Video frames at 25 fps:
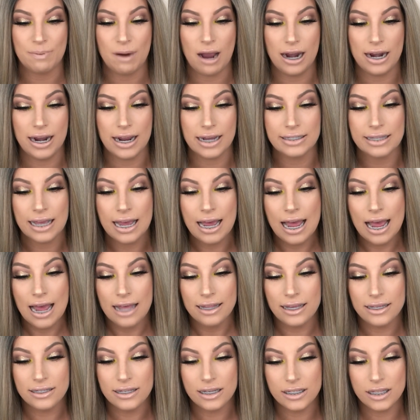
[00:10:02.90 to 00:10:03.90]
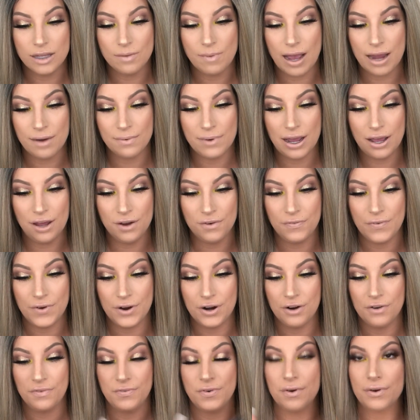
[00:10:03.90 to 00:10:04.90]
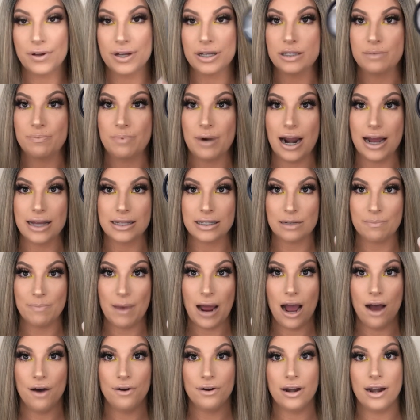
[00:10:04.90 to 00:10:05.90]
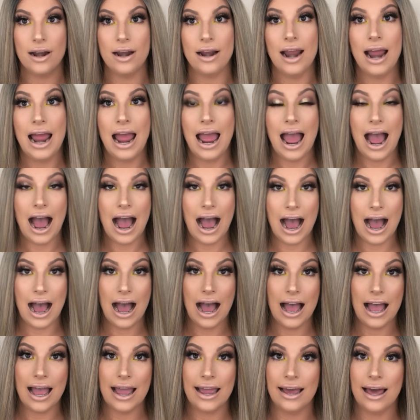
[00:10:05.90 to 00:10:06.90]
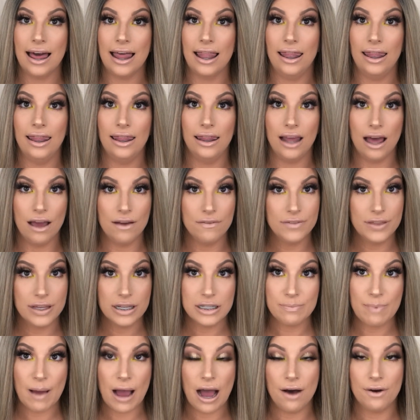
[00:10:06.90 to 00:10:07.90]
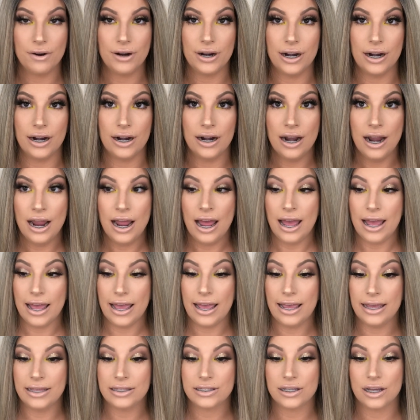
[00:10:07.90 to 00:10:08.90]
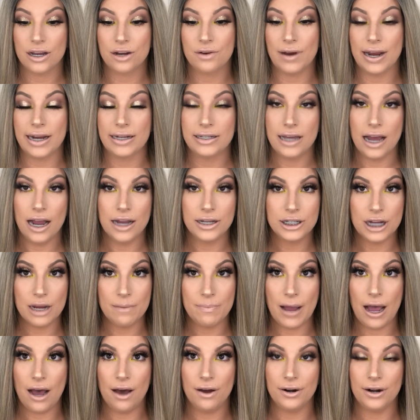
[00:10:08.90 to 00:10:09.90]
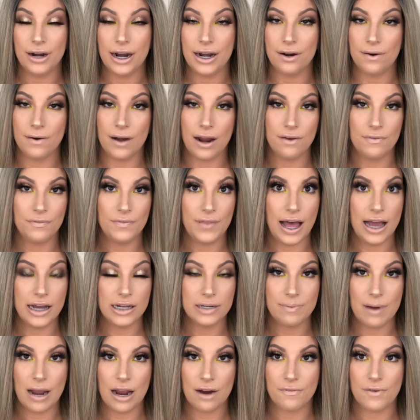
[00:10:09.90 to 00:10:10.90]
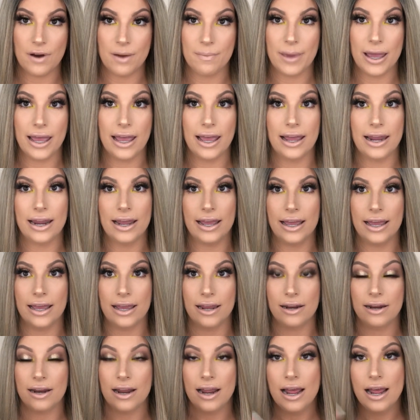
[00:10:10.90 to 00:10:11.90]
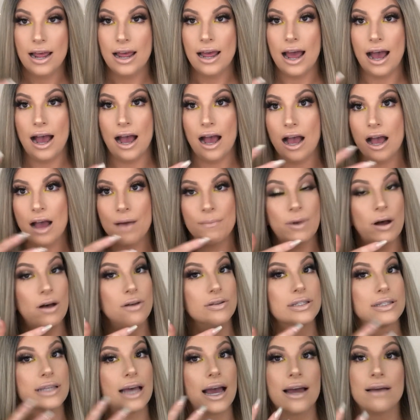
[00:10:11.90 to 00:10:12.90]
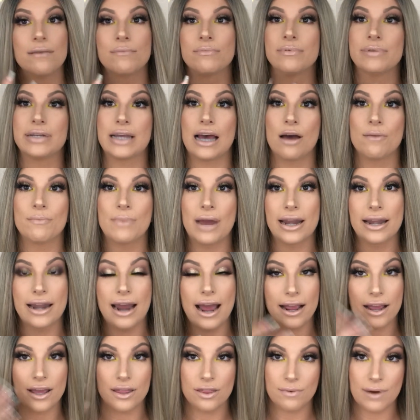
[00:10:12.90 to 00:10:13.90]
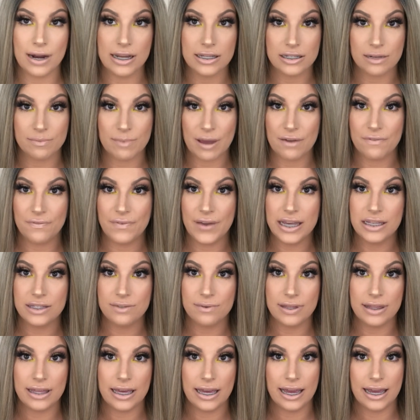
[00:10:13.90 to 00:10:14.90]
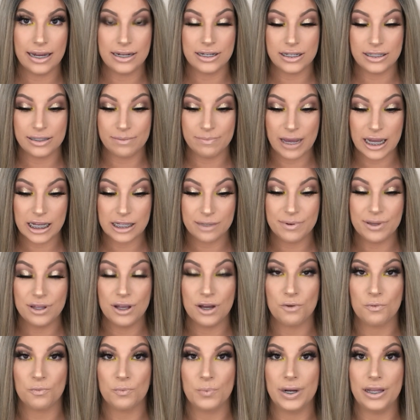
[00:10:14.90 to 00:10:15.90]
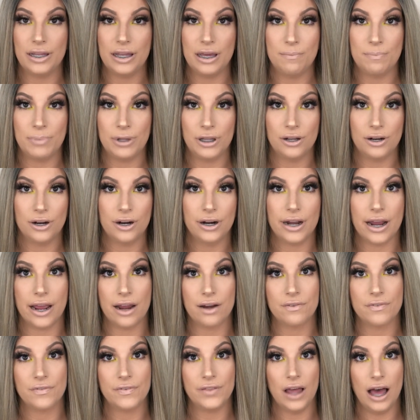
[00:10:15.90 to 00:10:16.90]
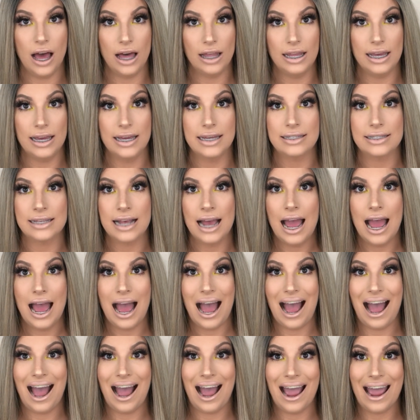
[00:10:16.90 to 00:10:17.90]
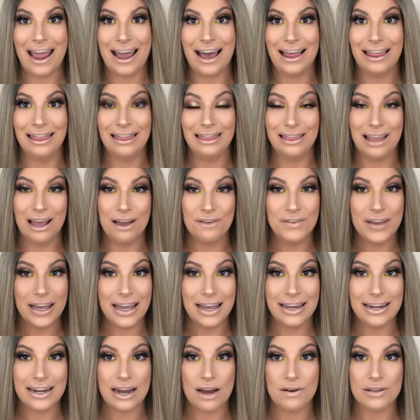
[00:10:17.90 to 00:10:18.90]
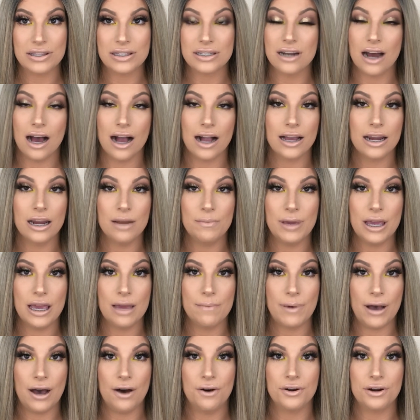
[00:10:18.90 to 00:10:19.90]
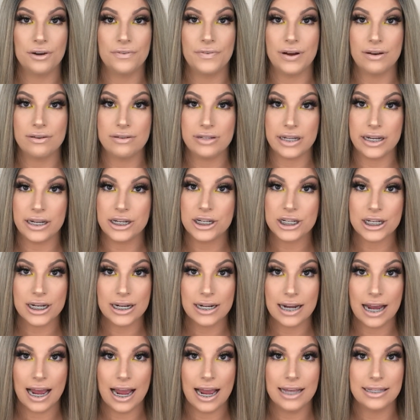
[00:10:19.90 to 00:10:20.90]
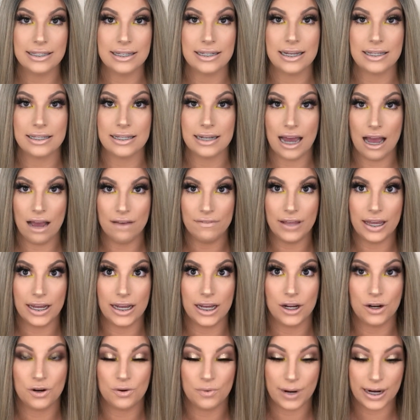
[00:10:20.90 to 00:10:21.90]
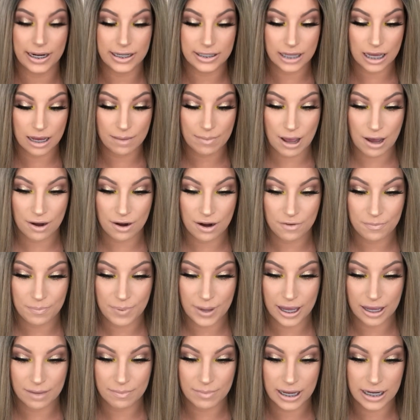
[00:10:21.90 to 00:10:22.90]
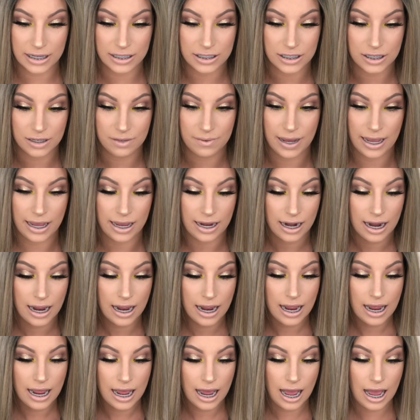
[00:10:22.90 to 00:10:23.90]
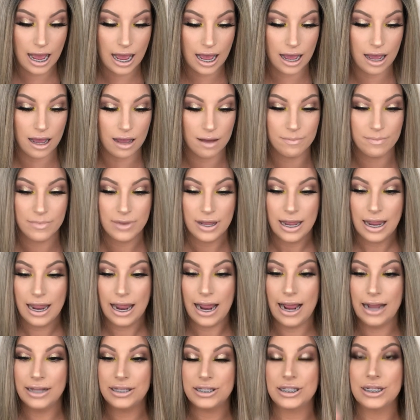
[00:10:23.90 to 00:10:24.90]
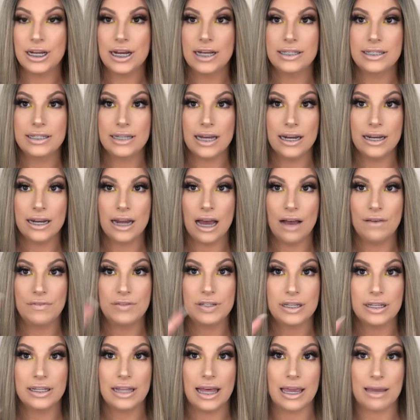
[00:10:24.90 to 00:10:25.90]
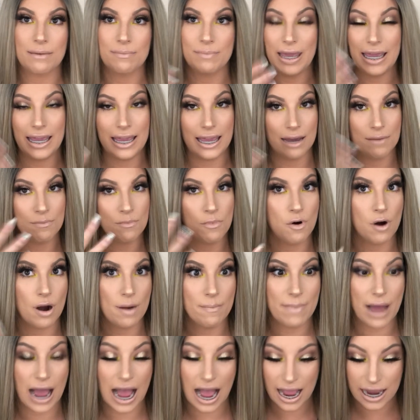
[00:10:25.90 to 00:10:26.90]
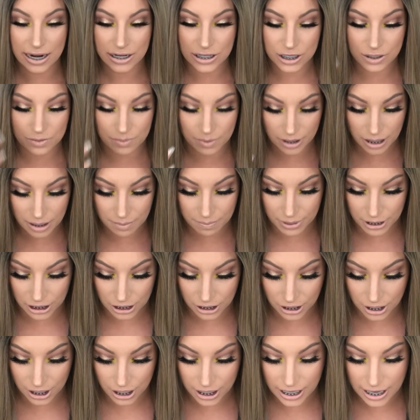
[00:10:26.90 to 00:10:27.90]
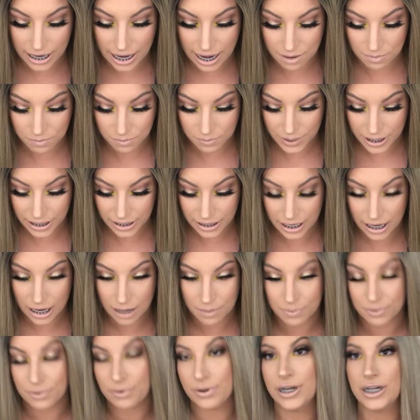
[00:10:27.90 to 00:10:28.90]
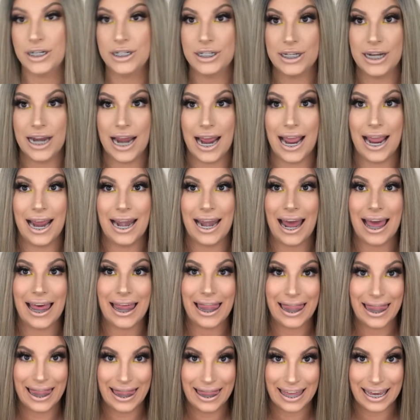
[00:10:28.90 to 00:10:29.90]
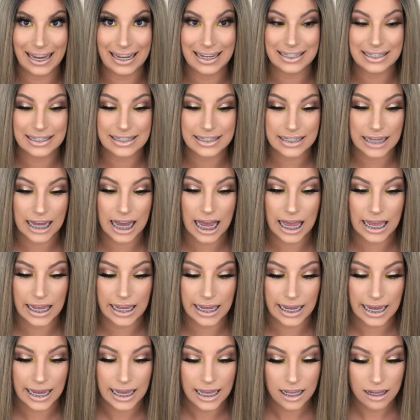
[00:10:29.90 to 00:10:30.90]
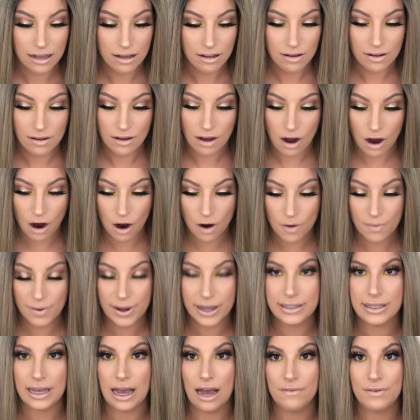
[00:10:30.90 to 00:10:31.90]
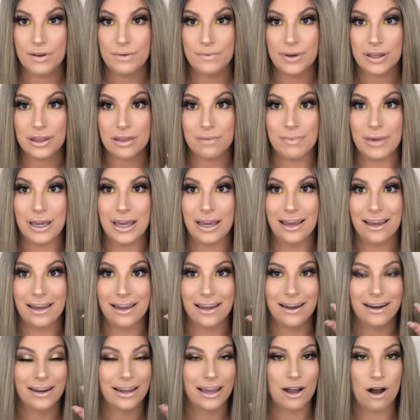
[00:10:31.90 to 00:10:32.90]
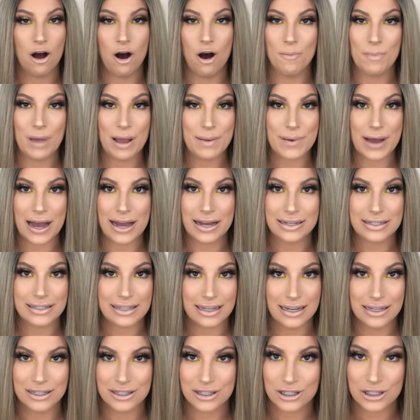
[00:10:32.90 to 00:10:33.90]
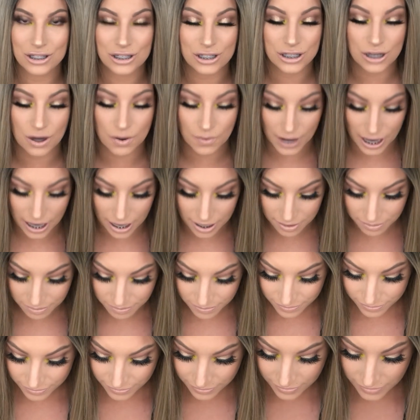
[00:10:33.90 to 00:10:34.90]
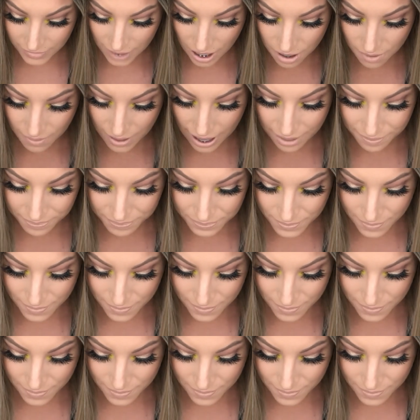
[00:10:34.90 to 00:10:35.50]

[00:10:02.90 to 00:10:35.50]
products. This is the Wet n Wild Photo Focus Pressed Powder. I love this powder. It's a great touch-up powder. I don't have flashback from it. I'll set down my neck and the rest of my face with it. It just makes me look really blurred and flawless. I love it. Now, it's not gonna be a powder foundation, guys. It doesn't have like a crazy amount of pigment to it. It's just enough to like make it more matte and just really blurred, and I really appreciate this. I always have it with me in like all my bags. It's so good. Okay.